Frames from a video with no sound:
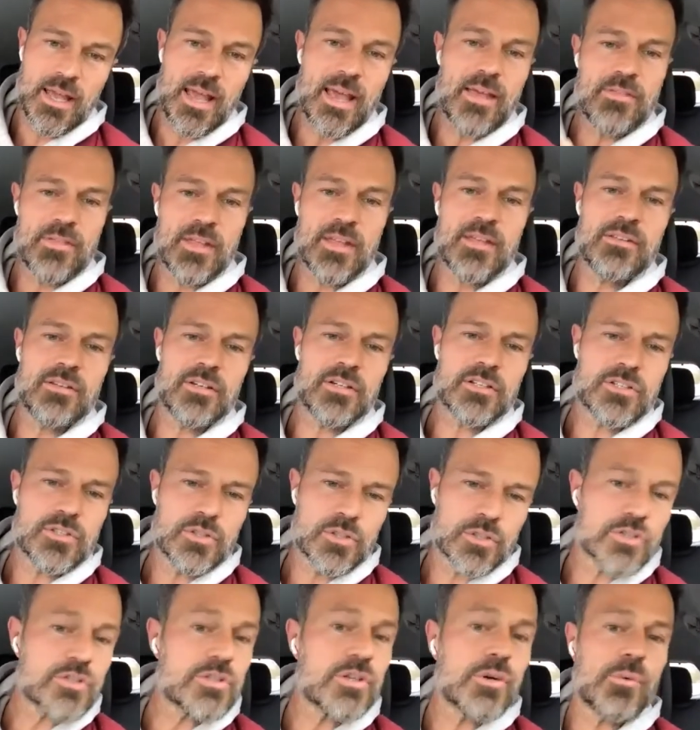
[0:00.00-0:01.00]
And then there's
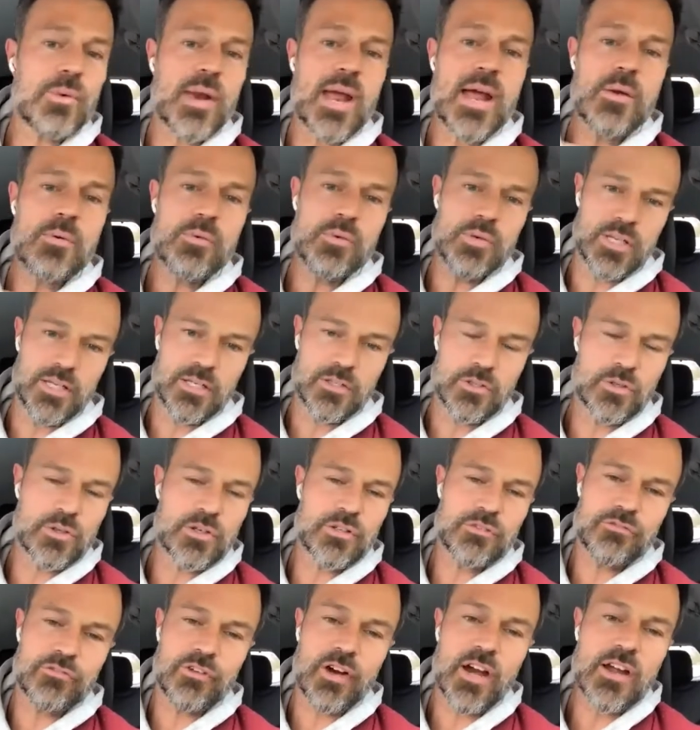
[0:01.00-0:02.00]
your surrounding, your
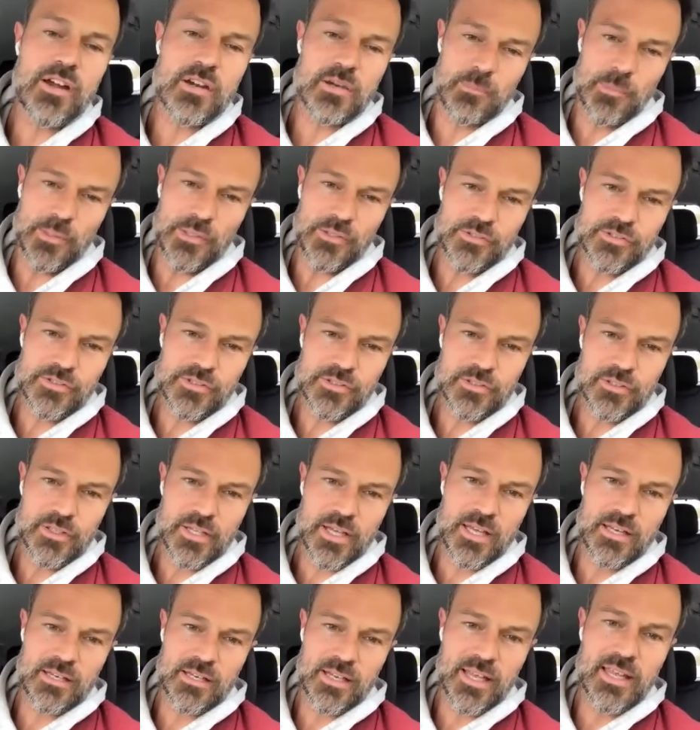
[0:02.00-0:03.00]
environment.
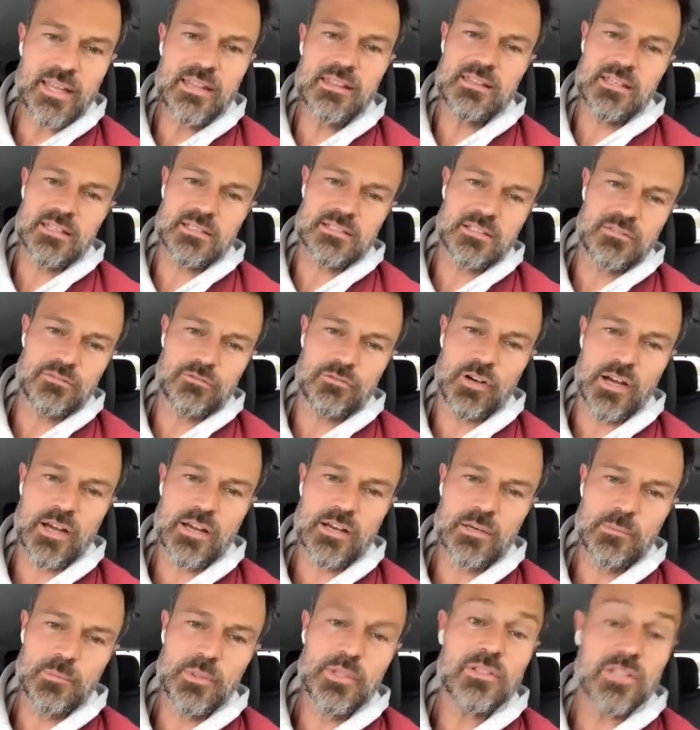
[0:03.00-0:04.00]
And in this
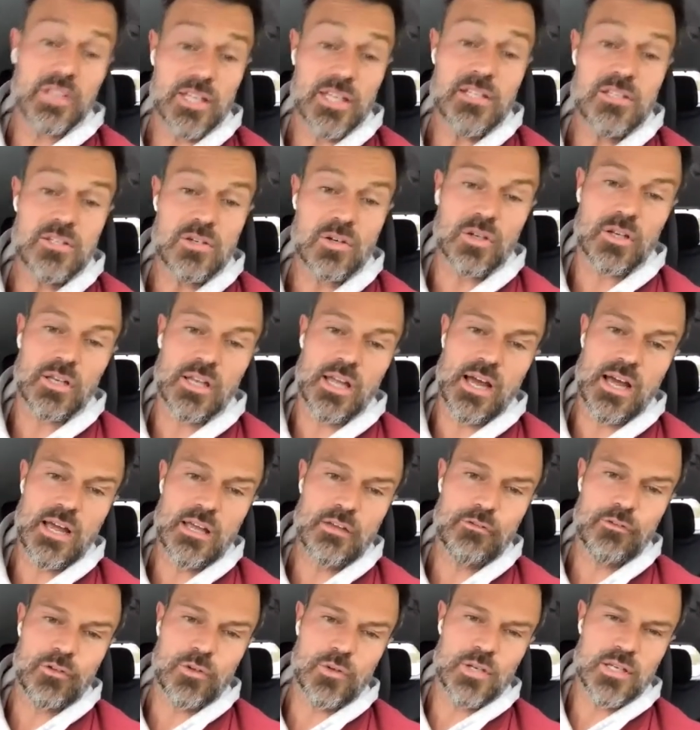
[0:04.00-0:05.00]
environment, in your
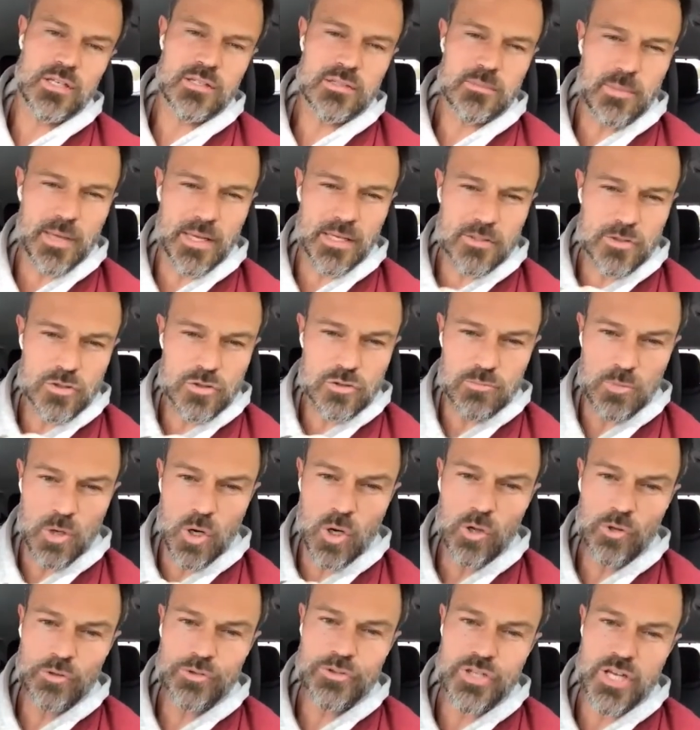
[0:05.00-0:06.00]
life, you need to make
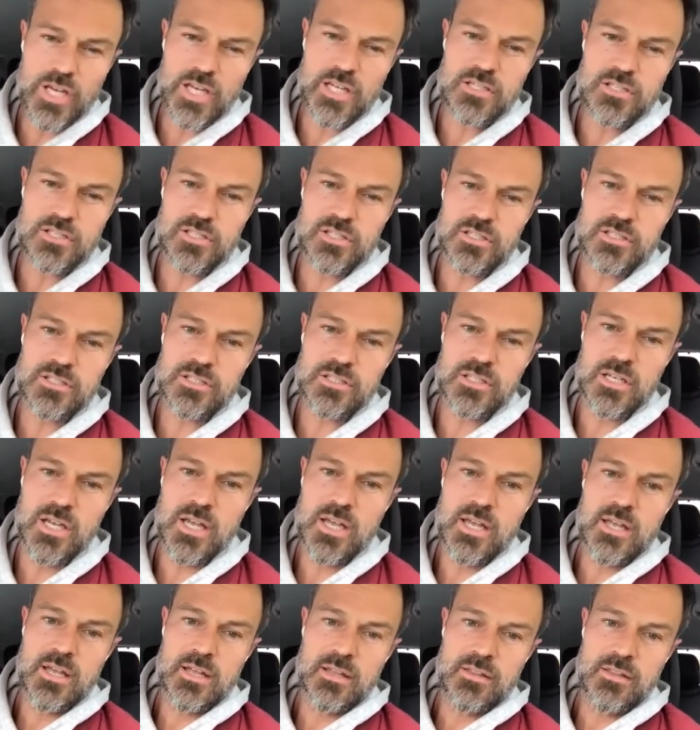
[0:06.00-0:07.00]
small changes
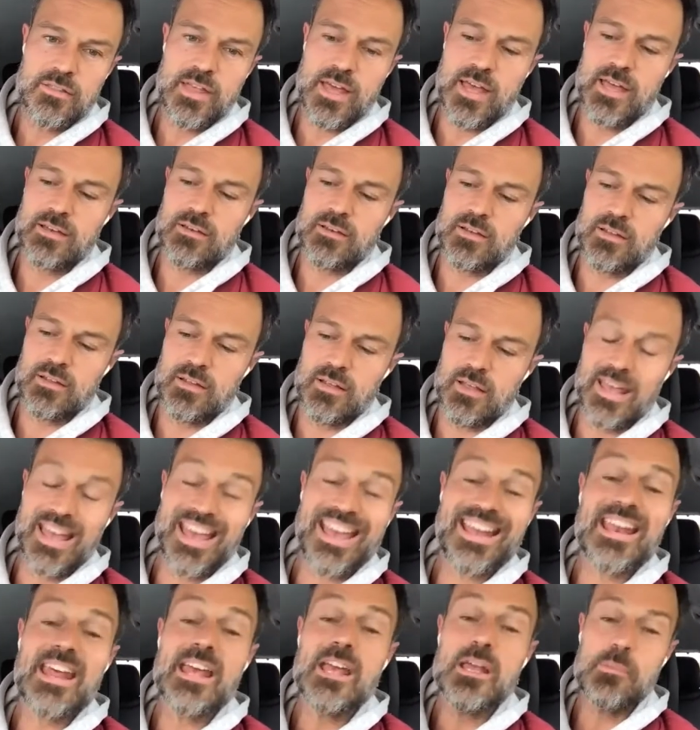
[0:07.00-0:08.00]
that
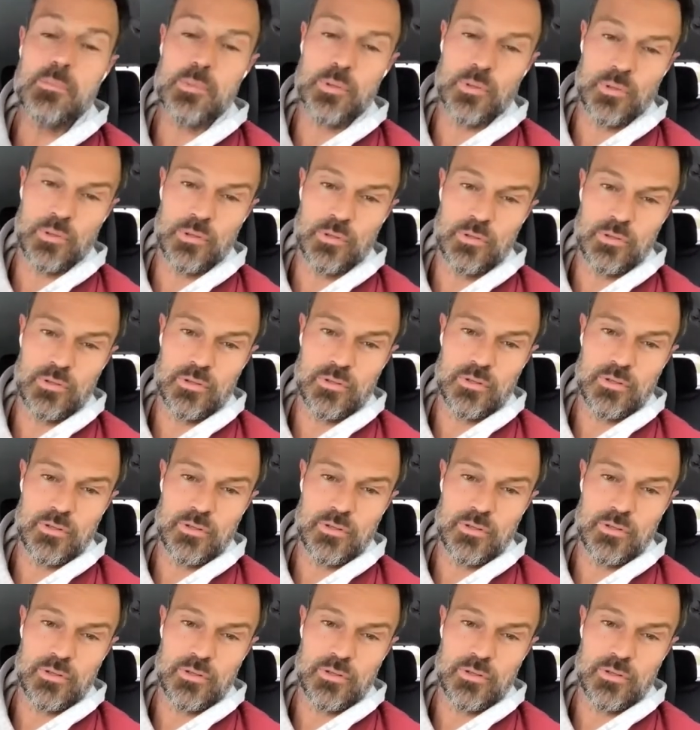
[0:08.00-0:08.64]
enable